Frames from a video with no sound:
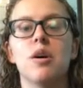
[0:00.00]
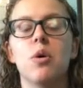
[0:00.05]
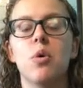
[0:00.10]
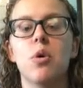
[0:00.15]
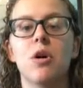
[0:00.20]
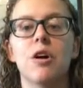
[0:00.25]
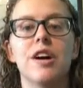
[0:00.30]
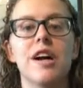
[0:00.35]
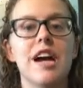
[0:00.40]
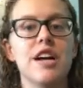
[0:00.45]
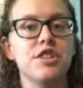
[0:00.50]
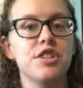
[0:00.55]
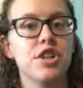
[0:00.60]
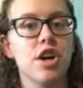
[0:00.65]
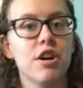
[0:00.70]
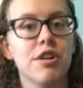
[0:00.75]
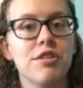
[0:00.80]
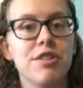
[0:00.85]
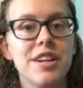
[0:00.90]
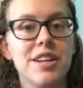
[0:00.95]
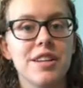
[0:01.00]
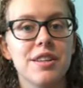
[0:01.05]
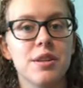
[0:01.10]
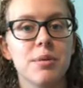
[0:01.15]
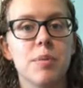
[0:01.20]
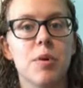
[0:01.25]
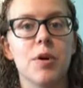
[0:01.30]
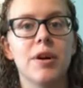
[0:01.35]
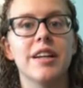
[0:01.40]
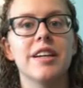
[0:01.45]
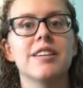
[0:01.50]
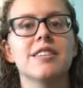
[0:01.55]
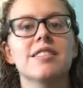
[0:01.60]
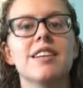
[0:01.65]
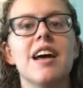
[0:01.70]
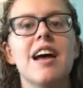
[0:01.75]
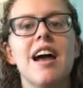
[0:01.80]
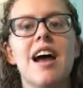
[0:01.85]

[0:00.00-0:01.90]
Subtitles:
or at Shacharit in the mornings,